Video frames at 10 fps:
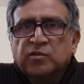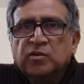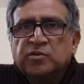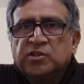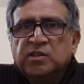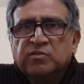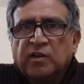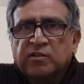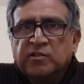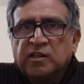So she's
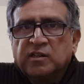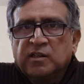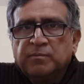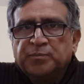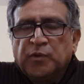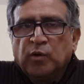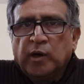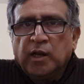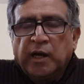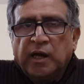frustrated,
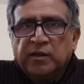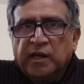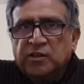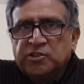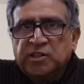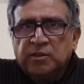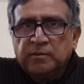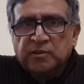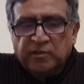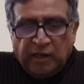Noel, and then
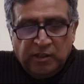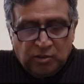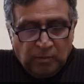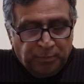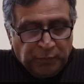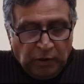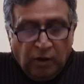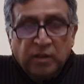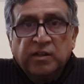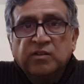she tries
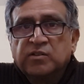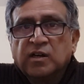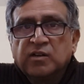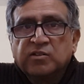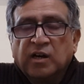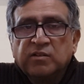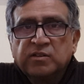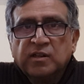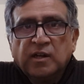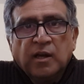all these
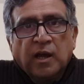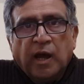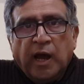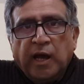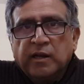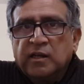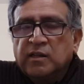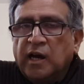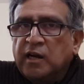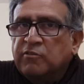stunts, and
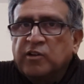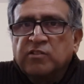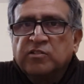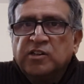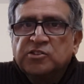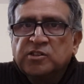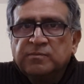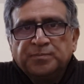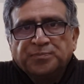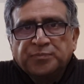in that
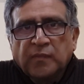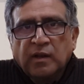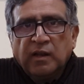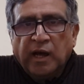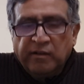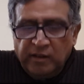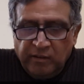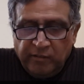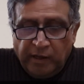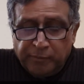frustration, Larry
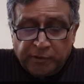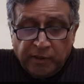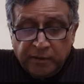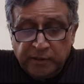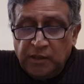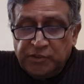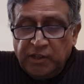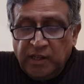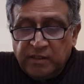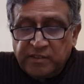rapes her.
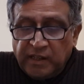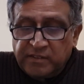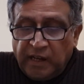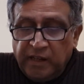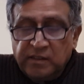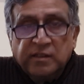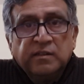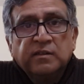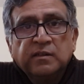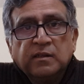She gets
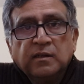excited.